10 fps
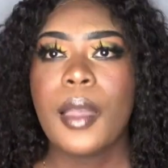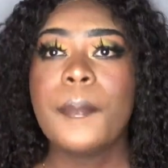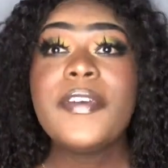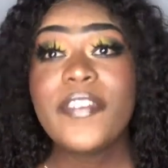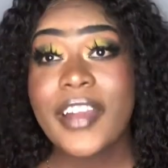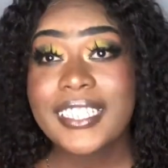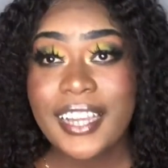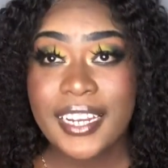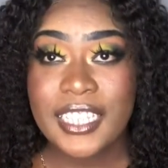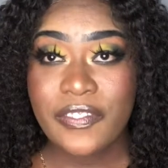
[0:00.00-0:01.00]
Before I
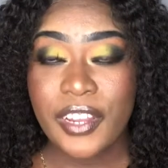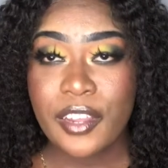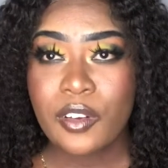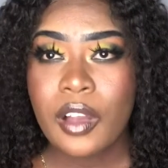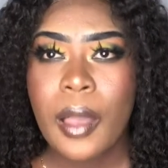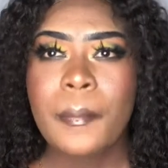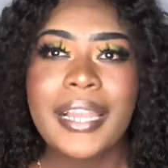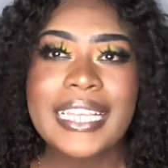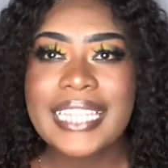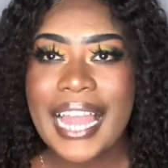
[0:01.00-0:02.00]
start this video,
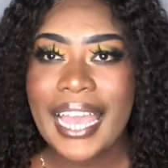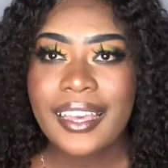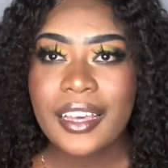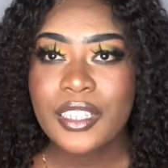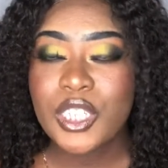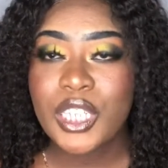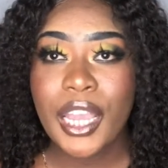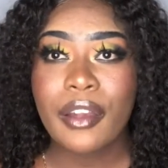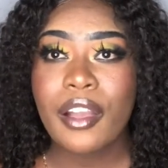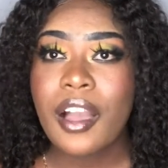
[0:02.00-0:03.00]
please like,
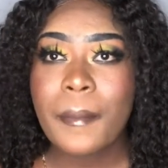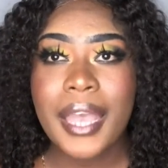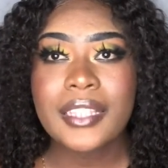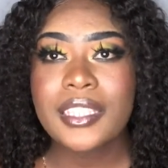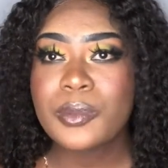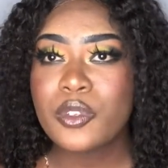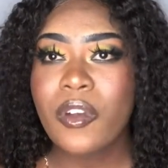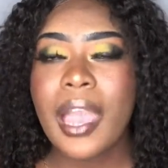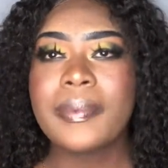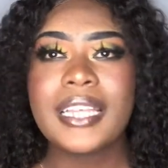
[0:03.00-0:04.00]
share, comment,
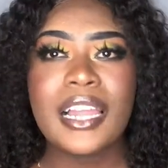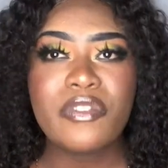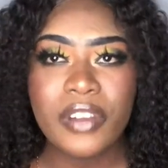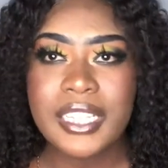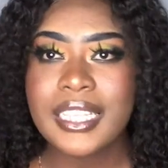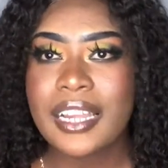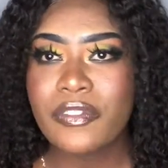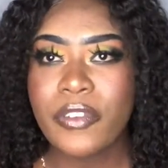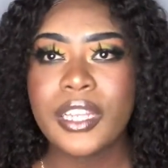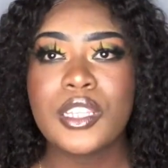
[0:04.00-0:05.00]
subscribe, tell a
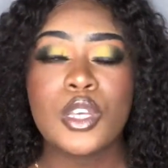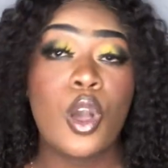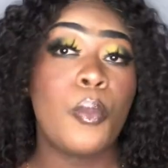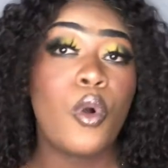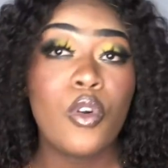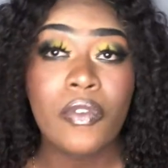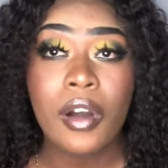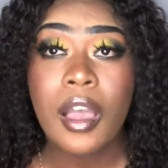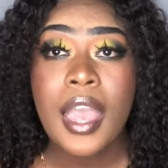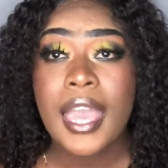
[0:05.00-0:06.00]
friend to come over.
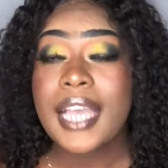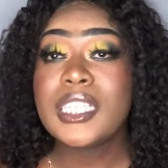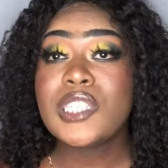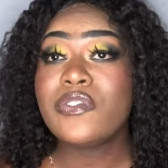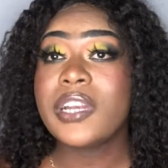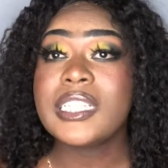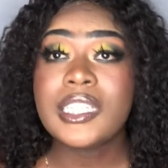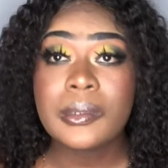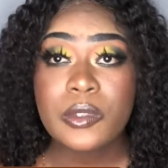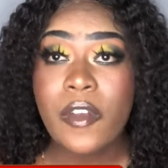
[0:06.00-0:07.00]
It is free to
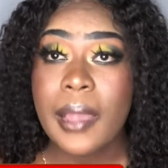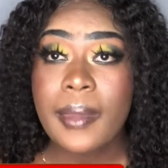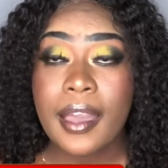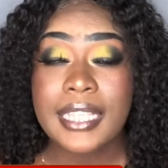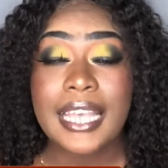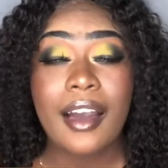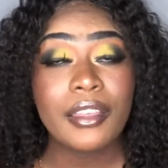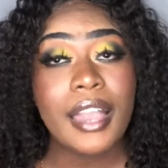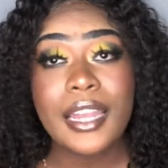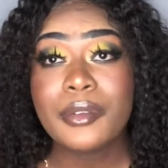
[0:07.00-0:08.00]
subscribe, guys. All you
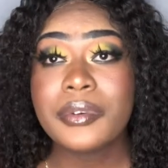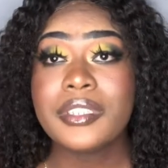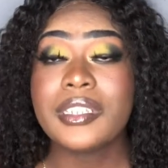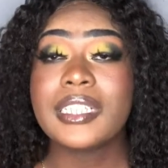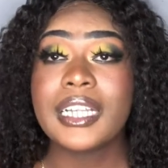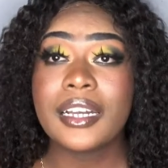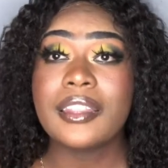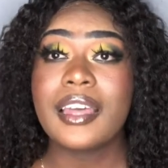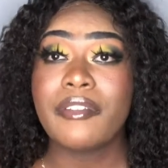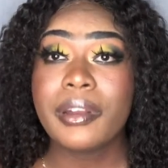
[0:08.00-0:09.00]
gotta do is just click on
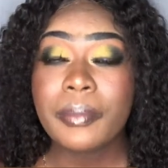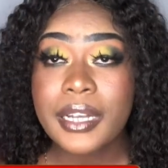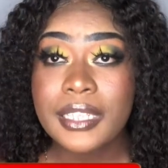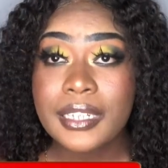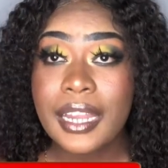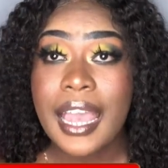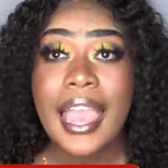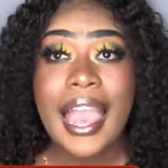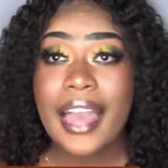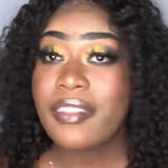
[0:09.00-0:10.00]
that red button
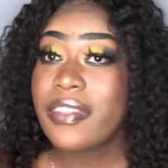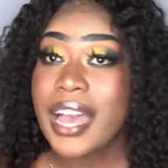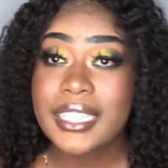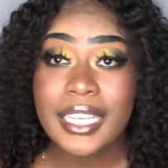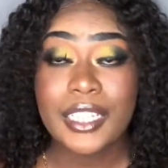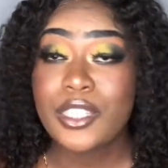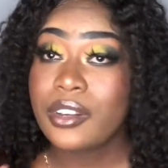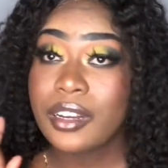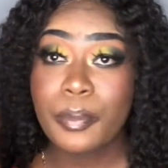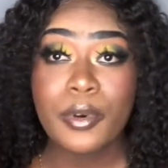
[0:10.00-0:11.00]
and that's it. Turn
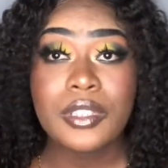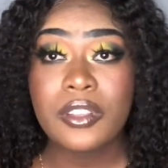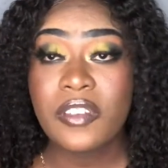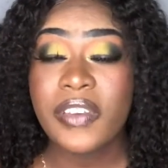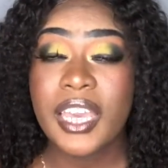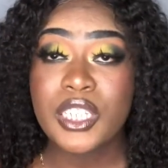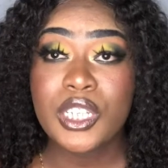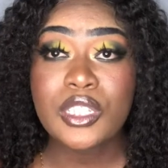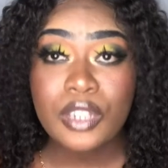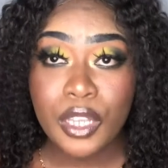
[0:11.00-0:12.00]
on the post
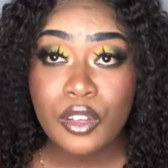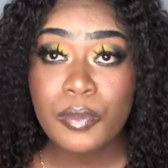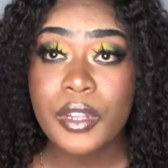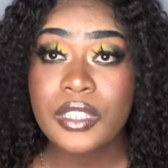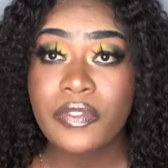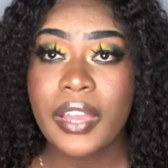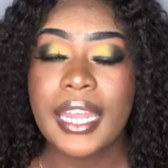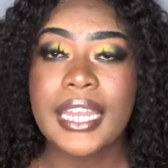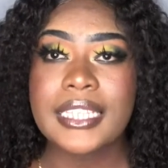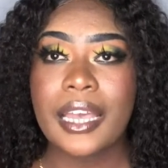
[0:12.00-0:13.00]
notification so that you can be notified
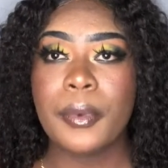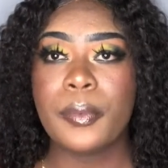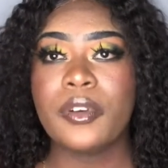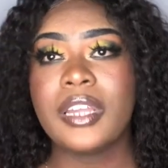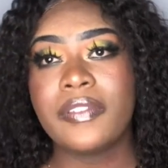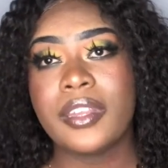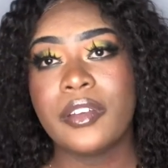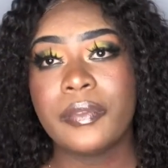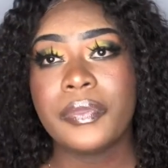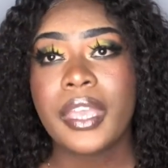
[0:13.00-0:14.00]
anytime I upload a video.